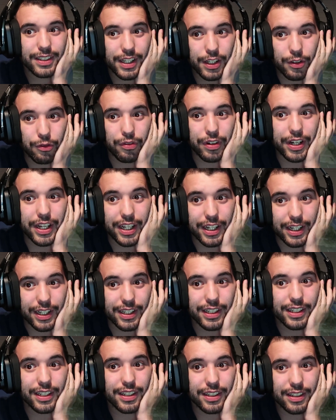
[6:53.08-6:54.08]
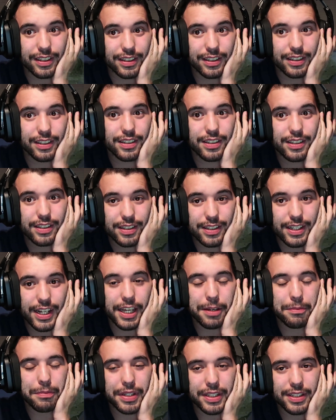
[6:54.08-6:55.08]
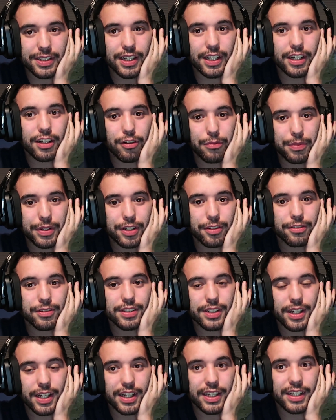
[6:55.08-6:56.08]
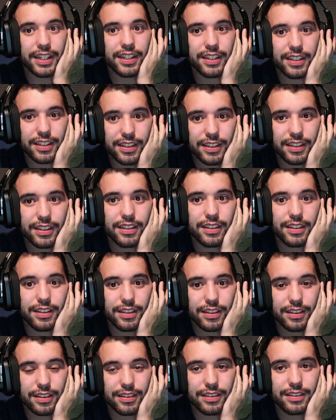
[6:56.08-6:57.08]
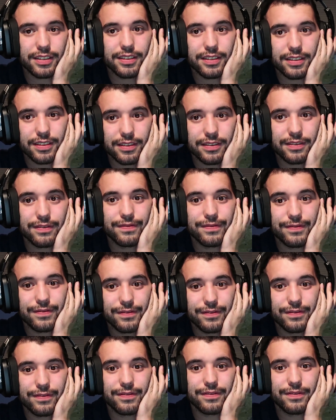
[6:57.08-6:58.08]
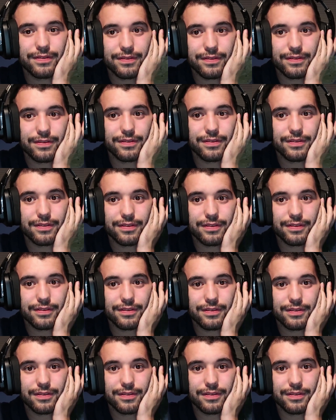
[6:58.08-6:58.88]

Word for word: And Rin staying beside Kakashi, the side. Take care of Rin.